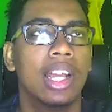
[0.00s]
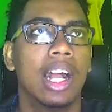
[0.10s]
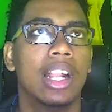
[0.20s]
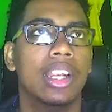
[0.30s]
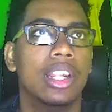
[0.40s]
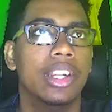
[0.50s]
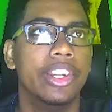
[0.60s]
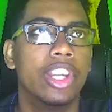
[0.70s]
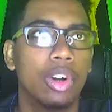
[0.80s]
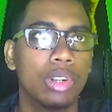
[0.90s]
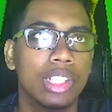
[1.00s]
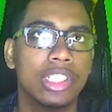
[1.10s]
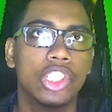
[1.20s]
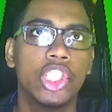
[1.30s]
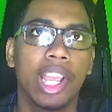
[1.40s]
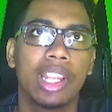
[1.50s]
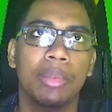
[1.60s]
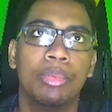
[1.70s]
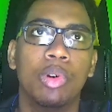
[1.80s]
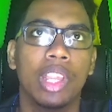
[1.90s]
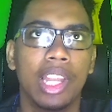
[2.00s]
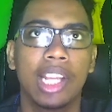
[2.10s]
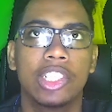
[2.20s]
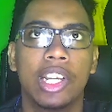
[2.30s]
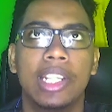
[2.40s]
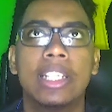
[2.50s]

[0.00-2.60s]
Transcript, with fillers: and down is to check the Pokedex, right?